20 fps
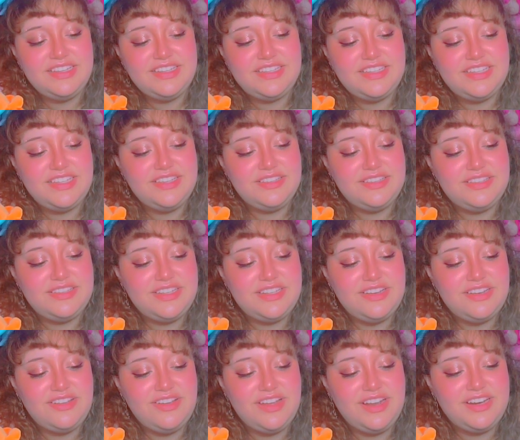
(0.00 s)
she used to
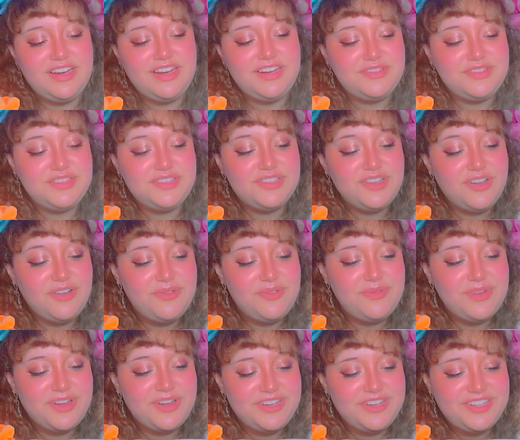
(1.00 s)
know how to do so
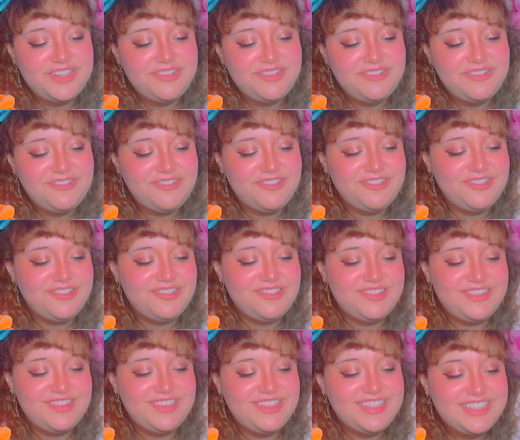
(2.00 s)
much cool
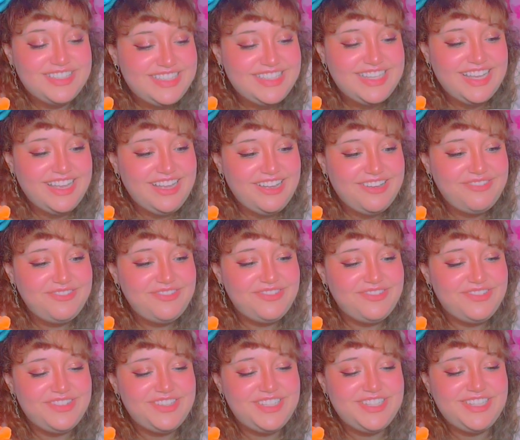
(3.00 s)
stuff.
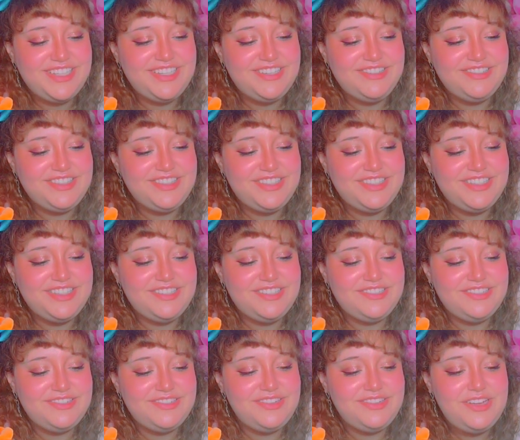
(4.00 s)
She used
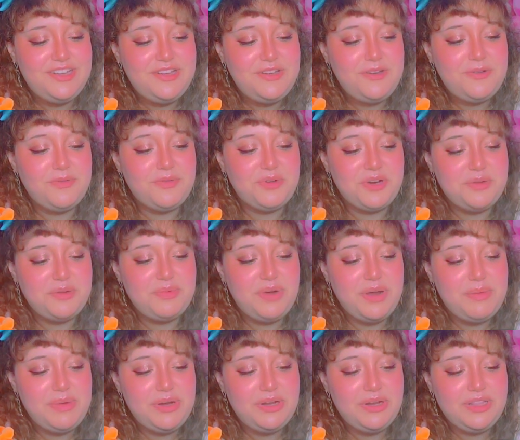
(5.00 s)
to work
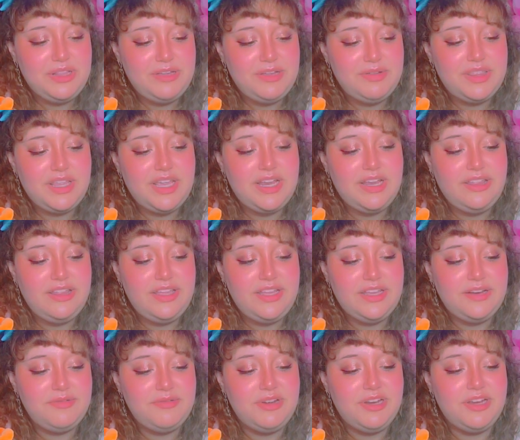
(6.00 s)
primarily with
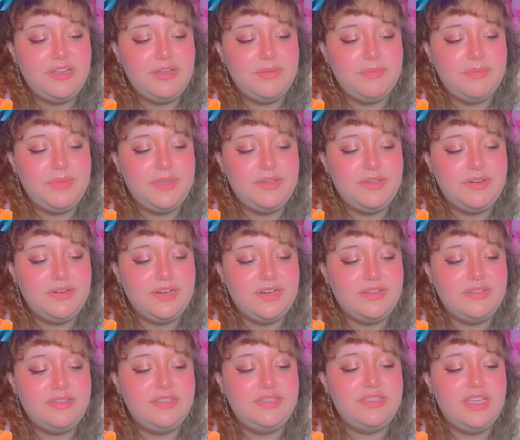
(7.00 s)
Alienware
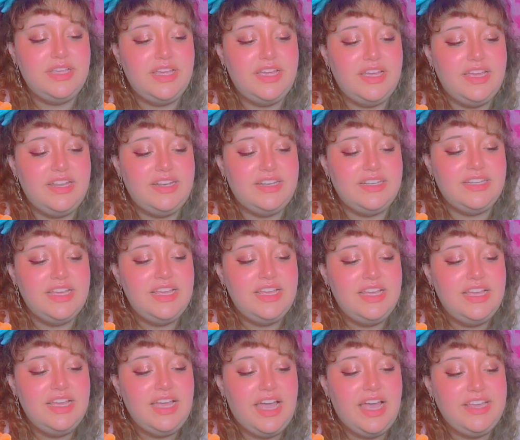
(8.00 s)
computers, and
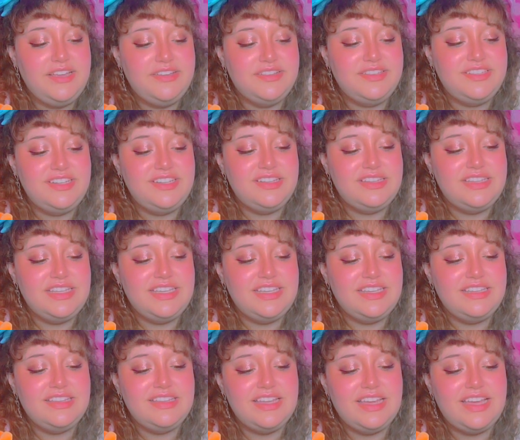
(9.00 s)
I used to think
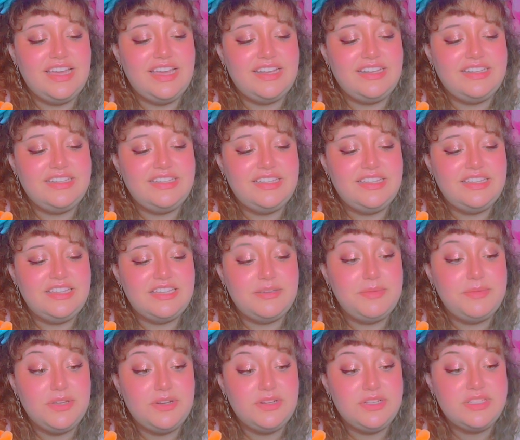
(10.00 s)
that the
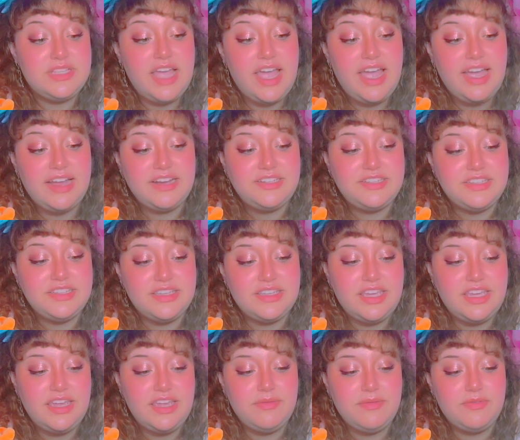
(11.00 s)
computers actually
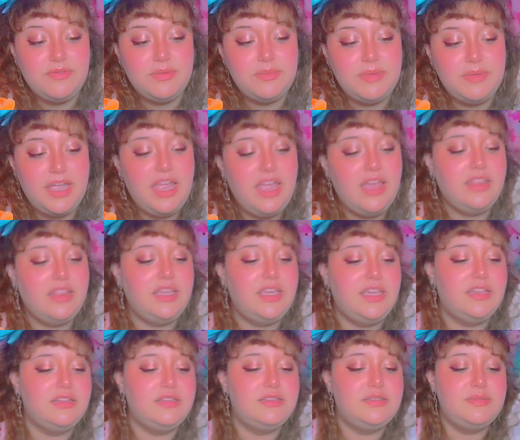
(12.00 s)
came from
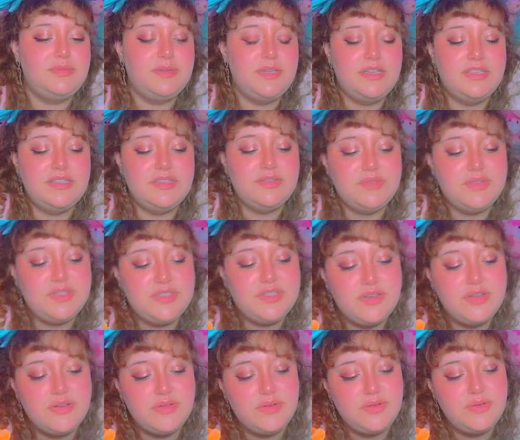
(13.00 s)
aliens because it was
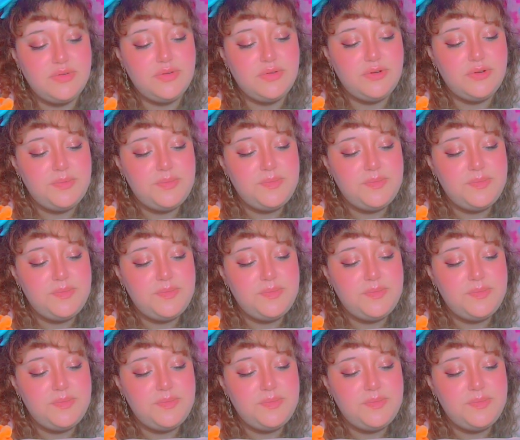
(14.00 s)
so cool.